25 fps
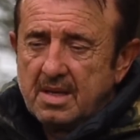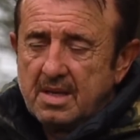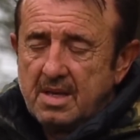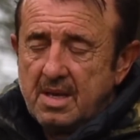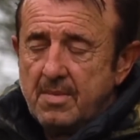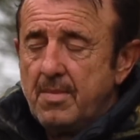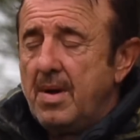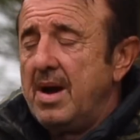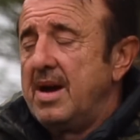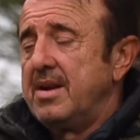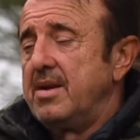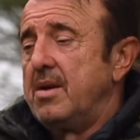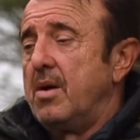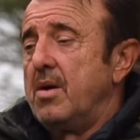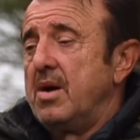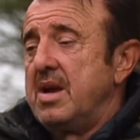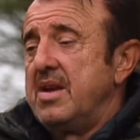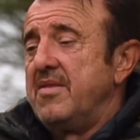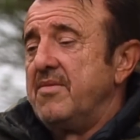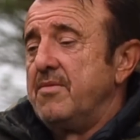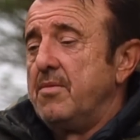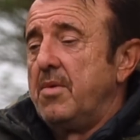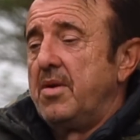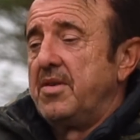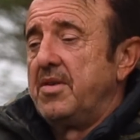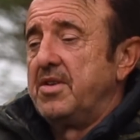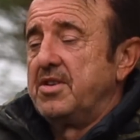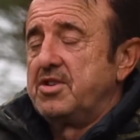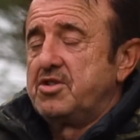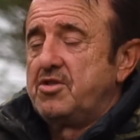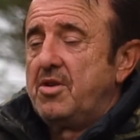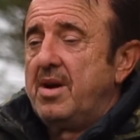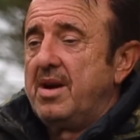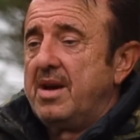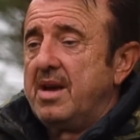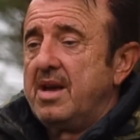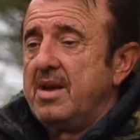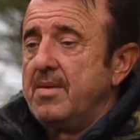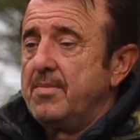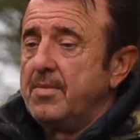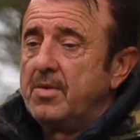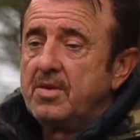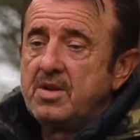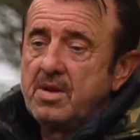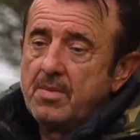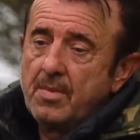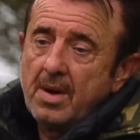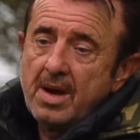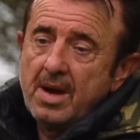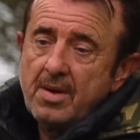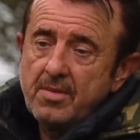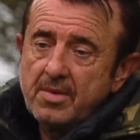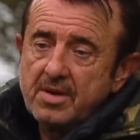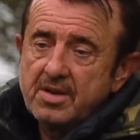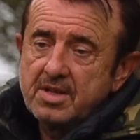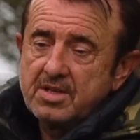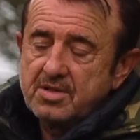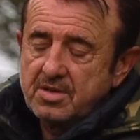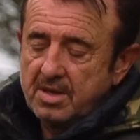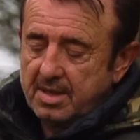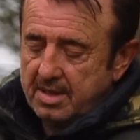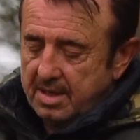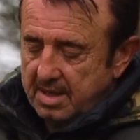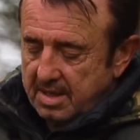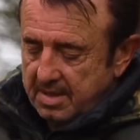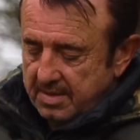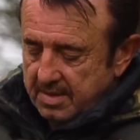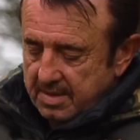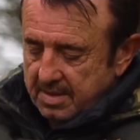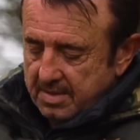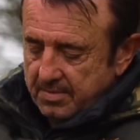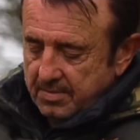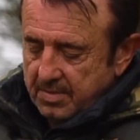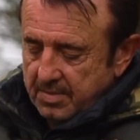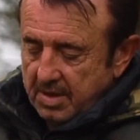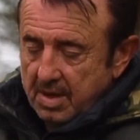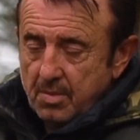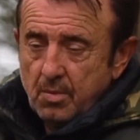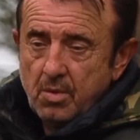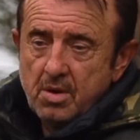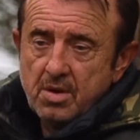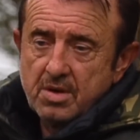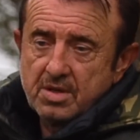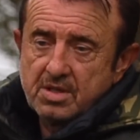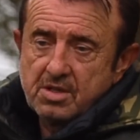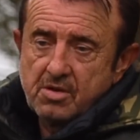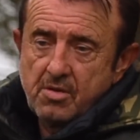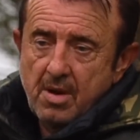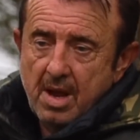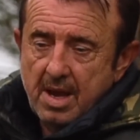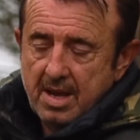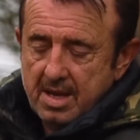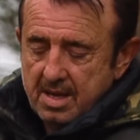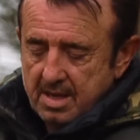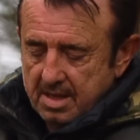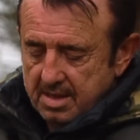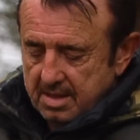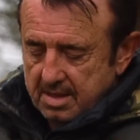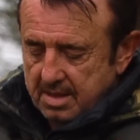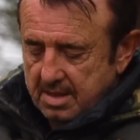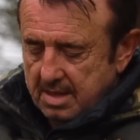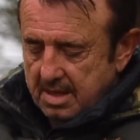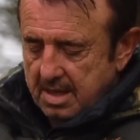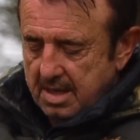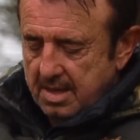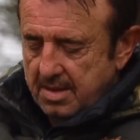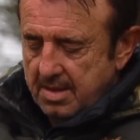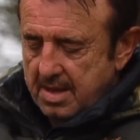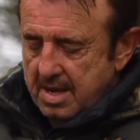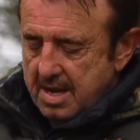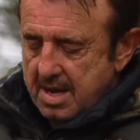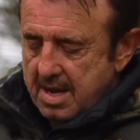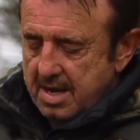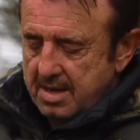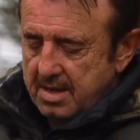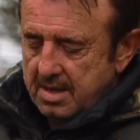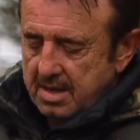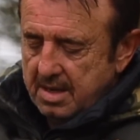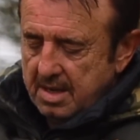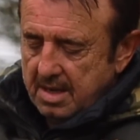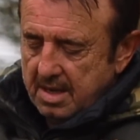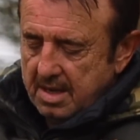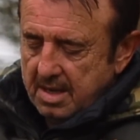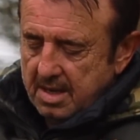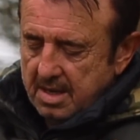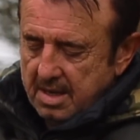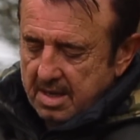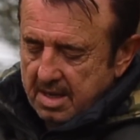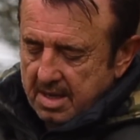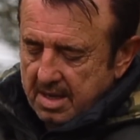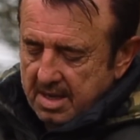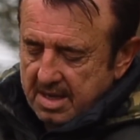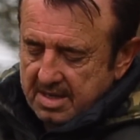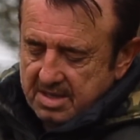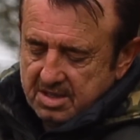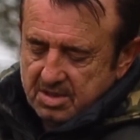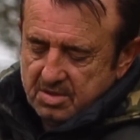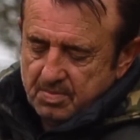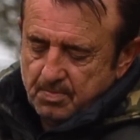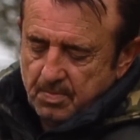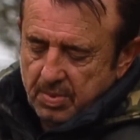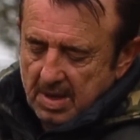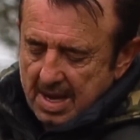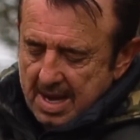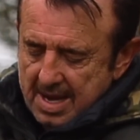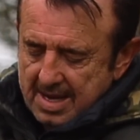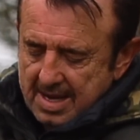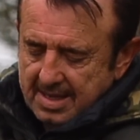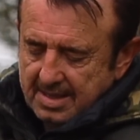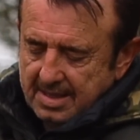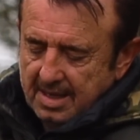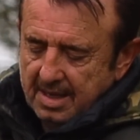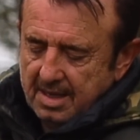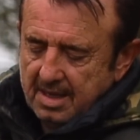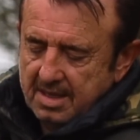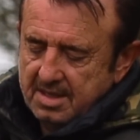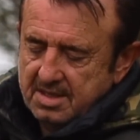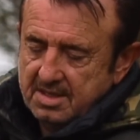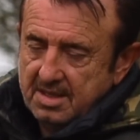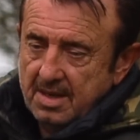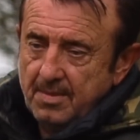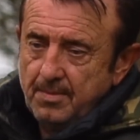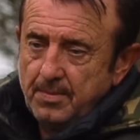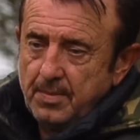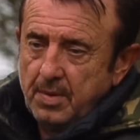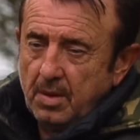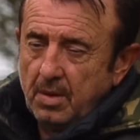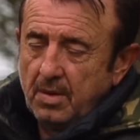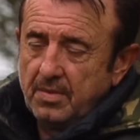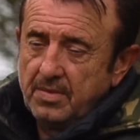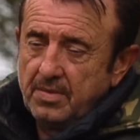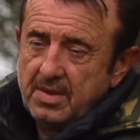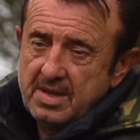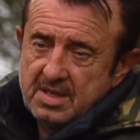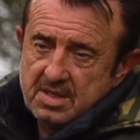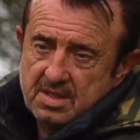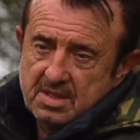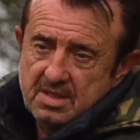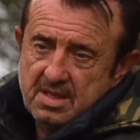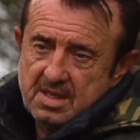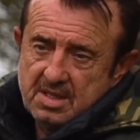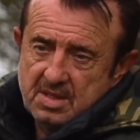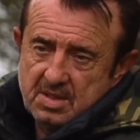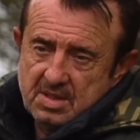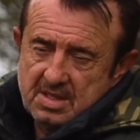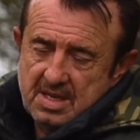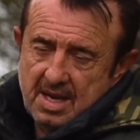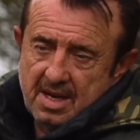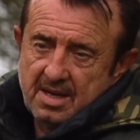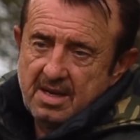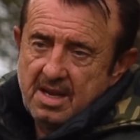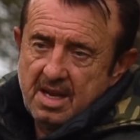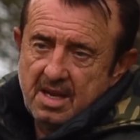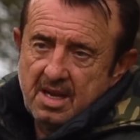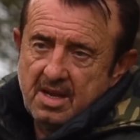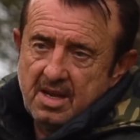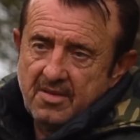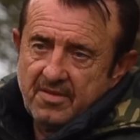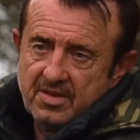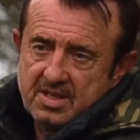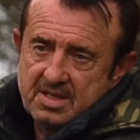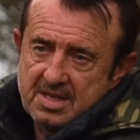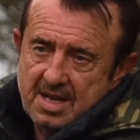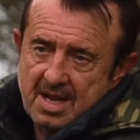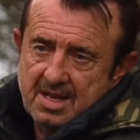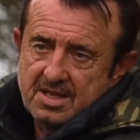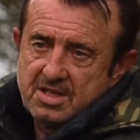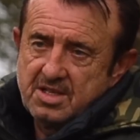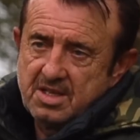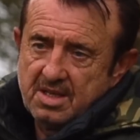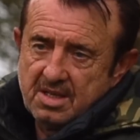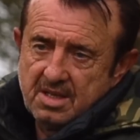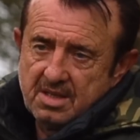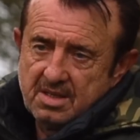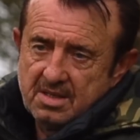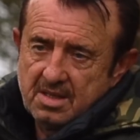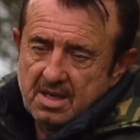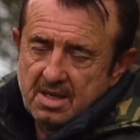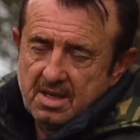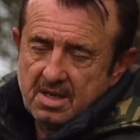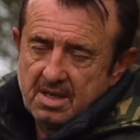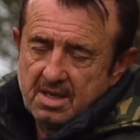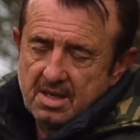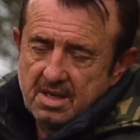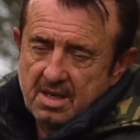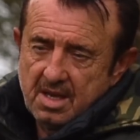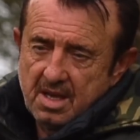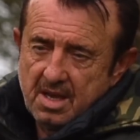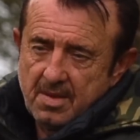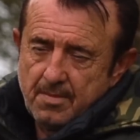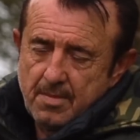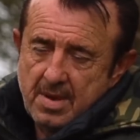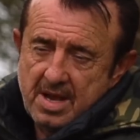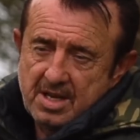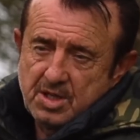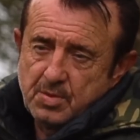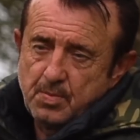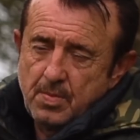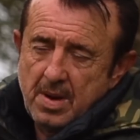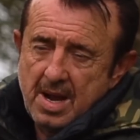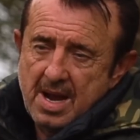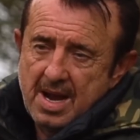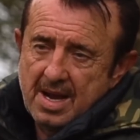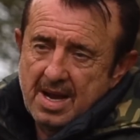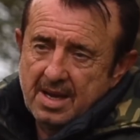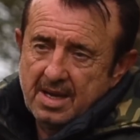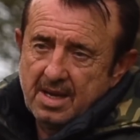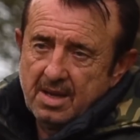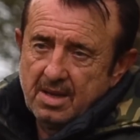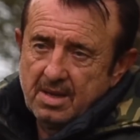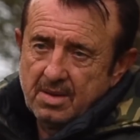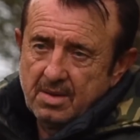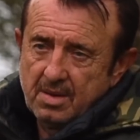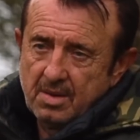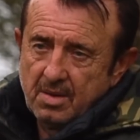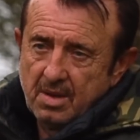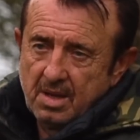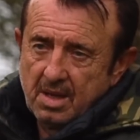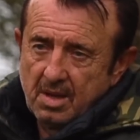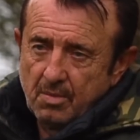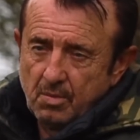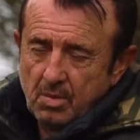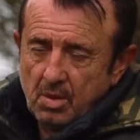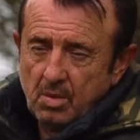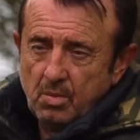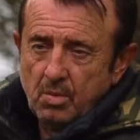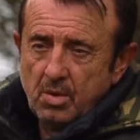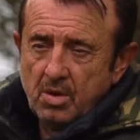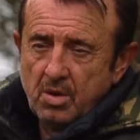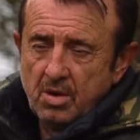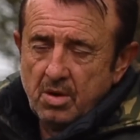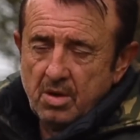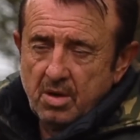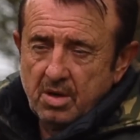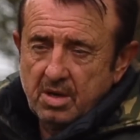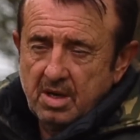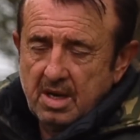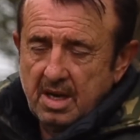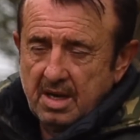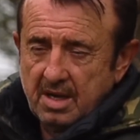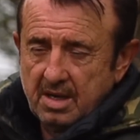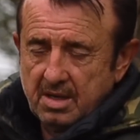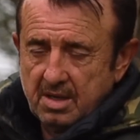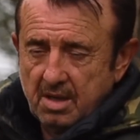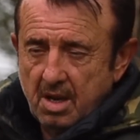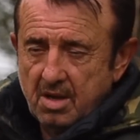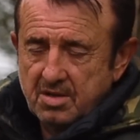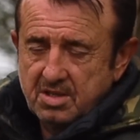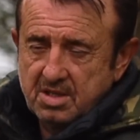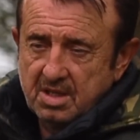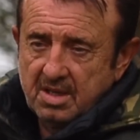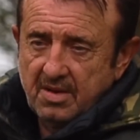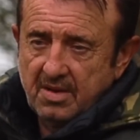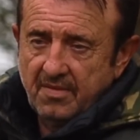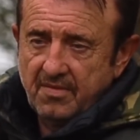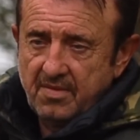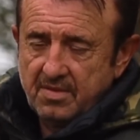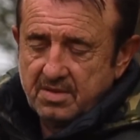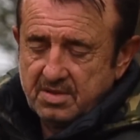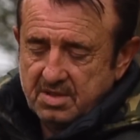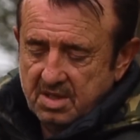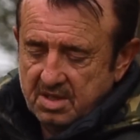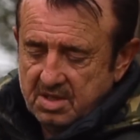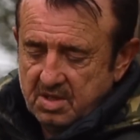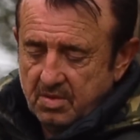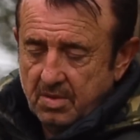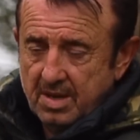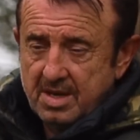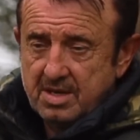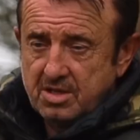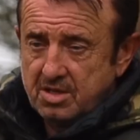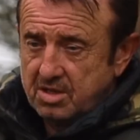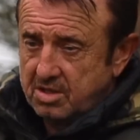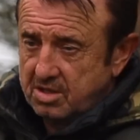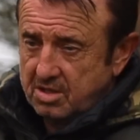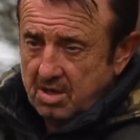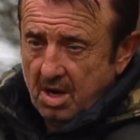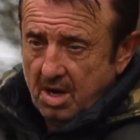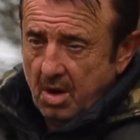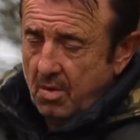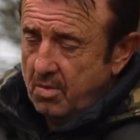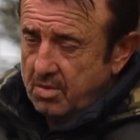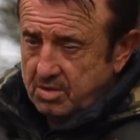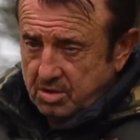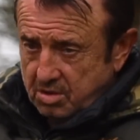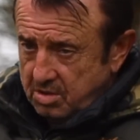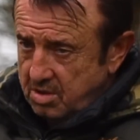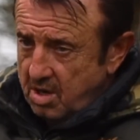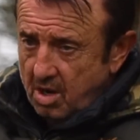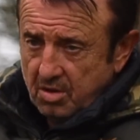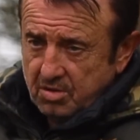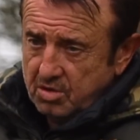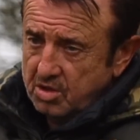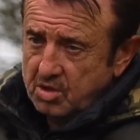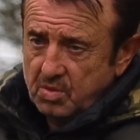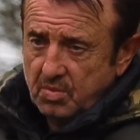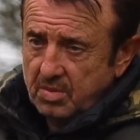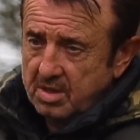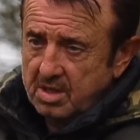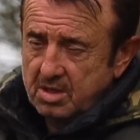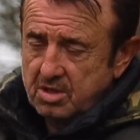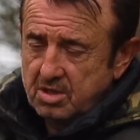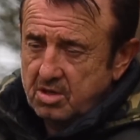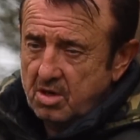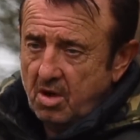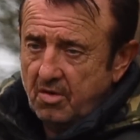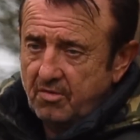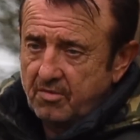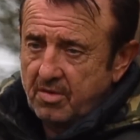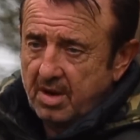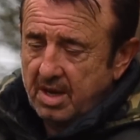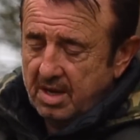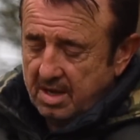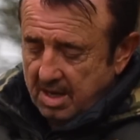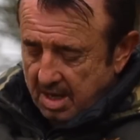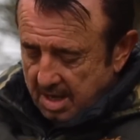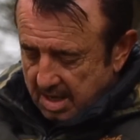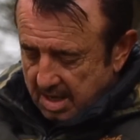You might not even want to try it, but you might want to try it. But it works great, and then it's blindingly simple. And this technique of attaching a mesh bag will work in lots of different situations, not just with the chod rig.